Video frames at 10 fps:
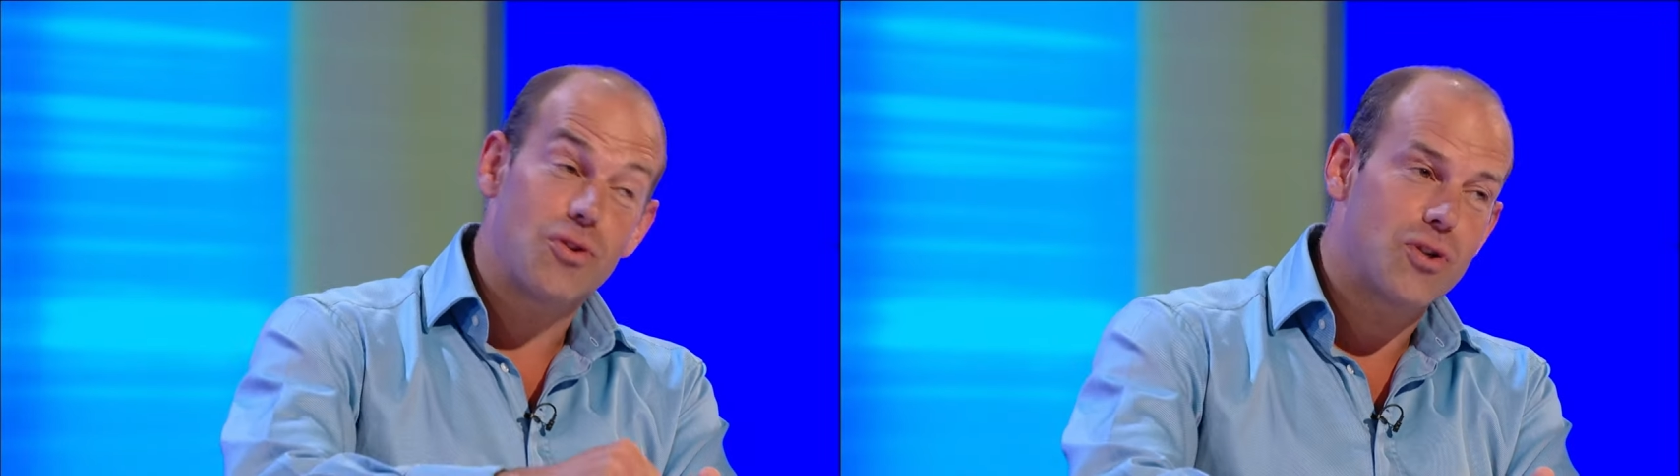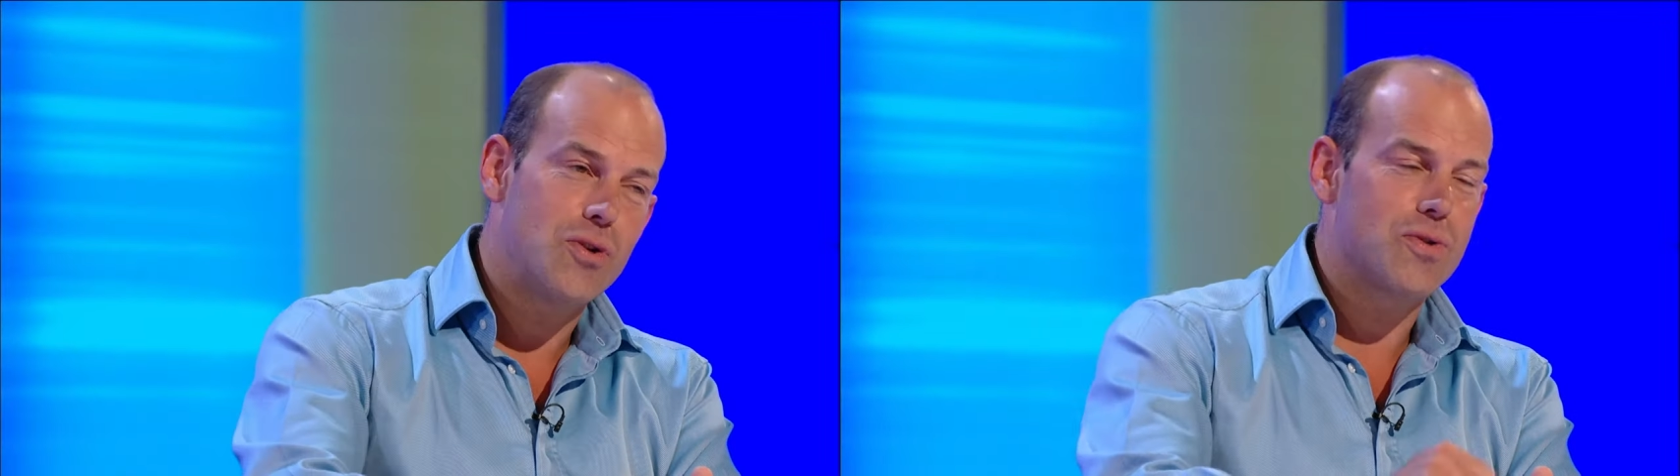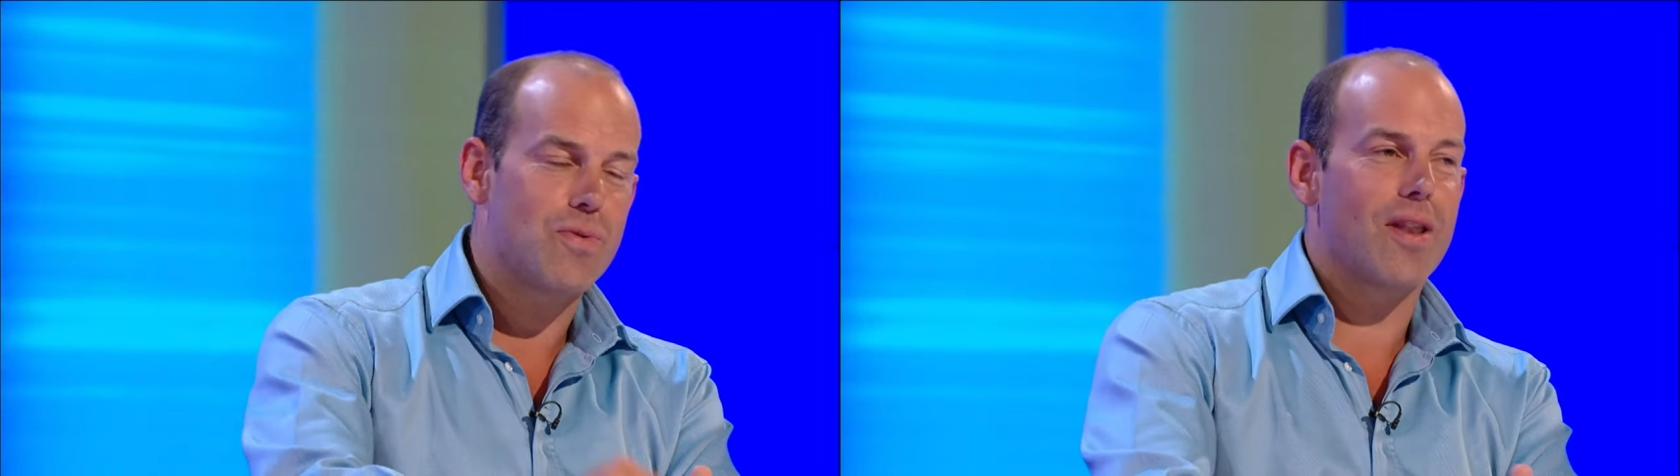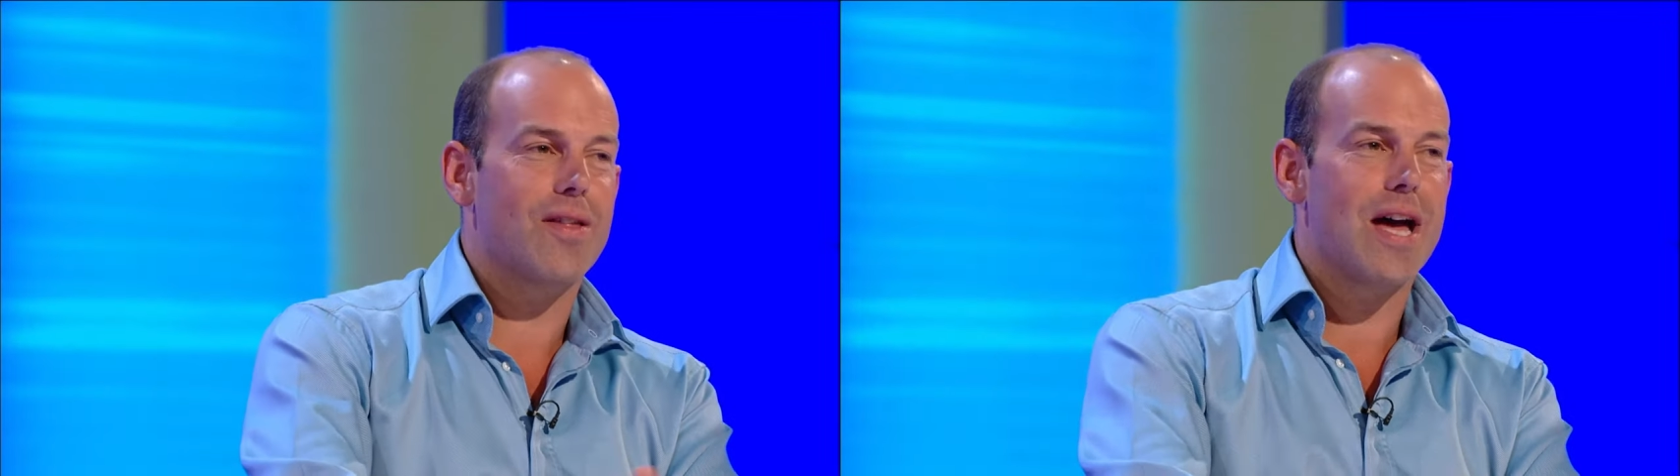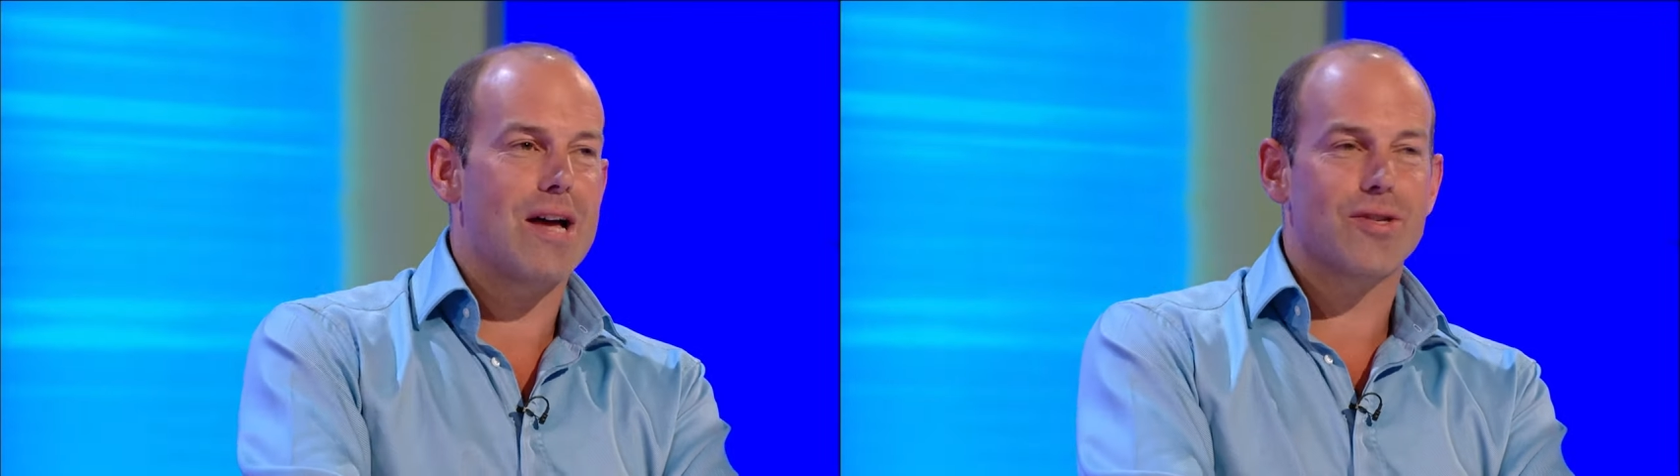choose one of
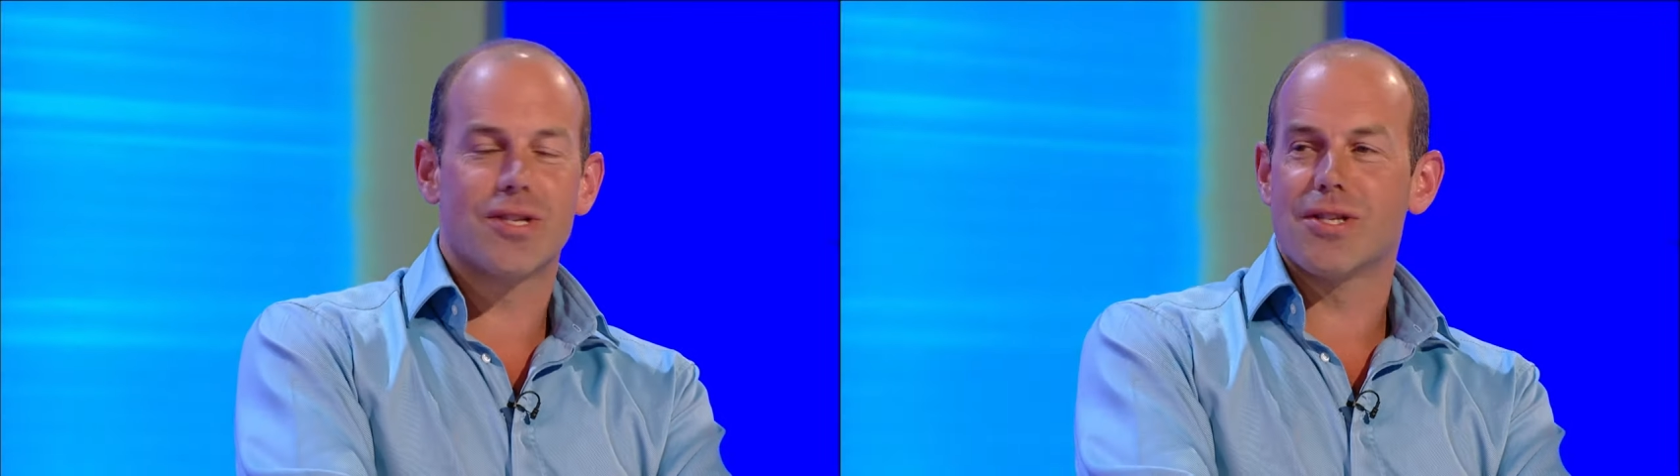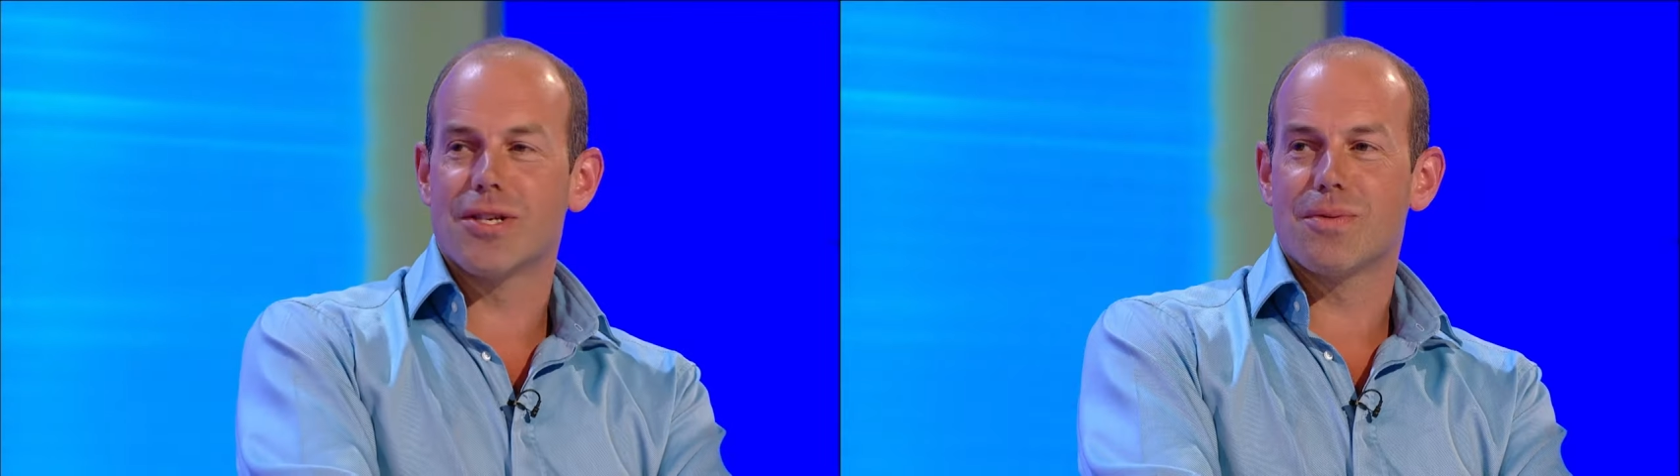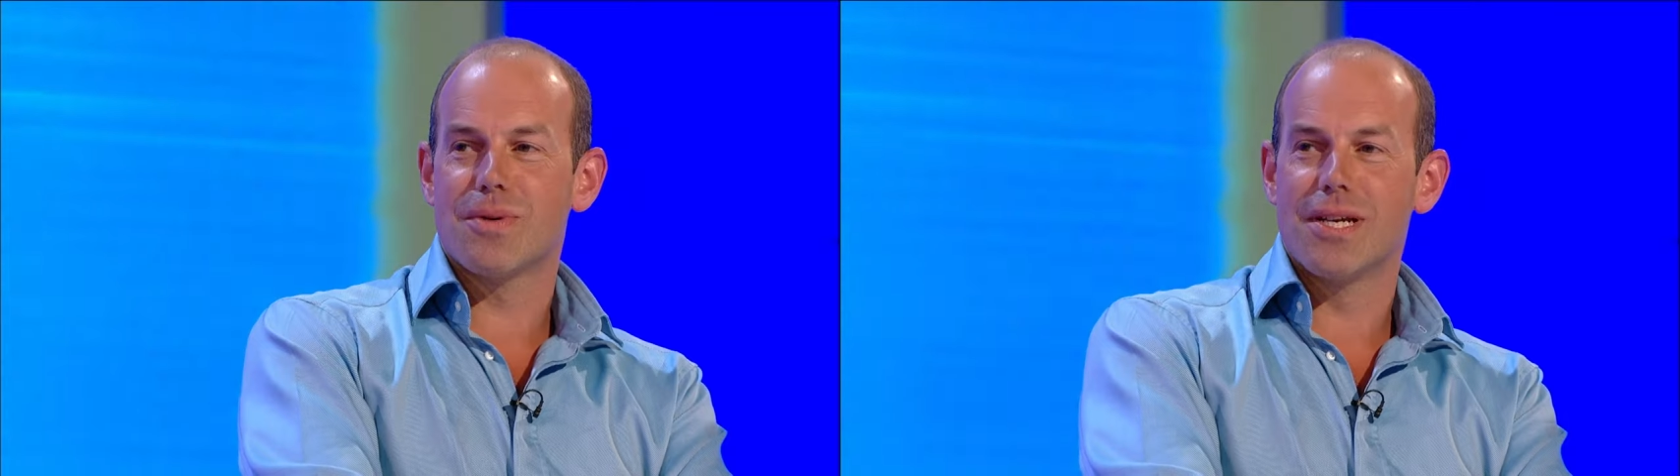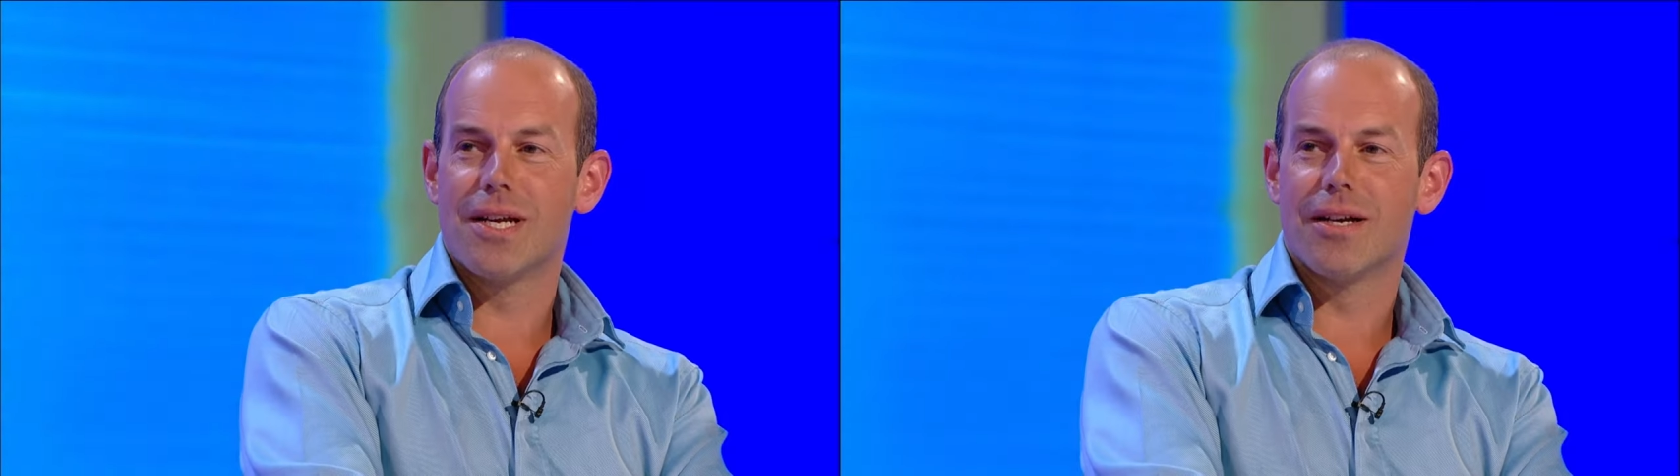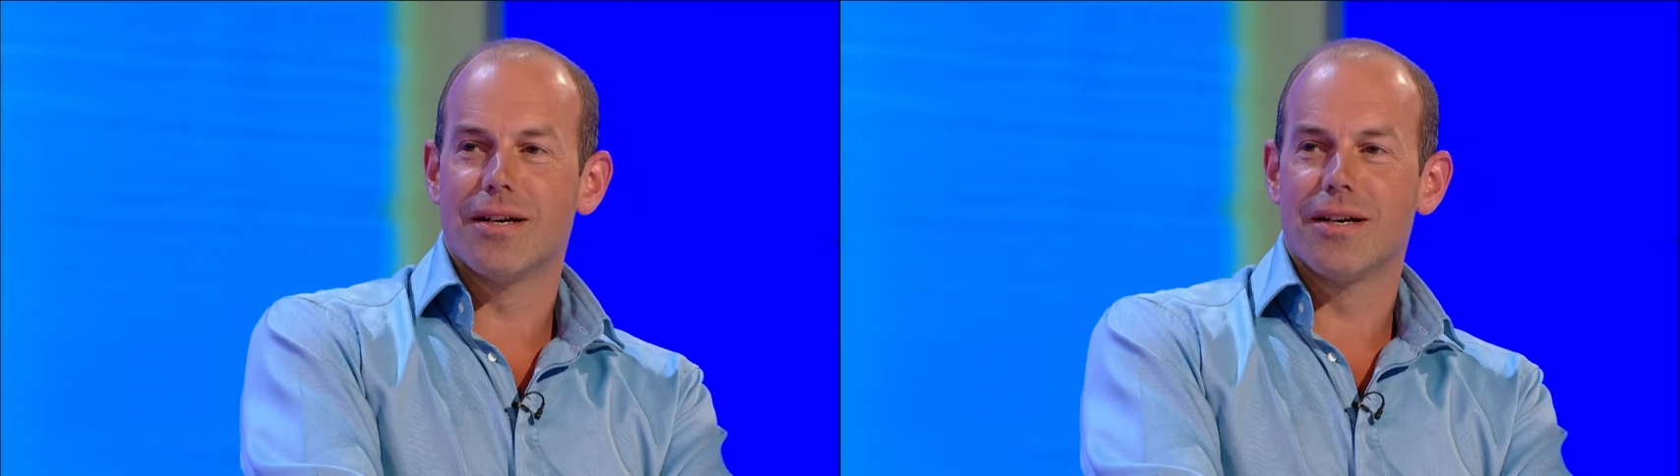the houses this week.